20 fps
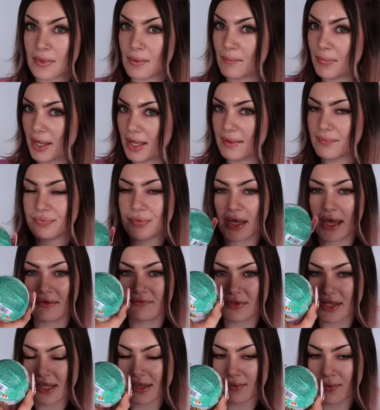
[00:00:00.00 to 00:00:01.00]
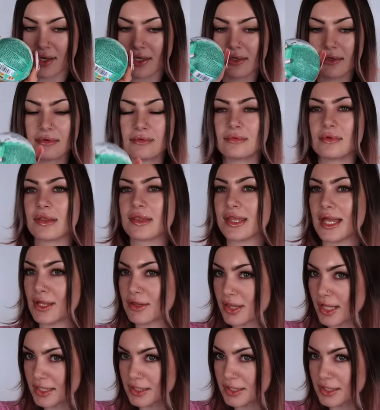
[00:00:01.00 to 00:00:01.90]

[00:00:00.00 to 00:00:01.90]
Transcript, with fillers: but I have this one. Sounds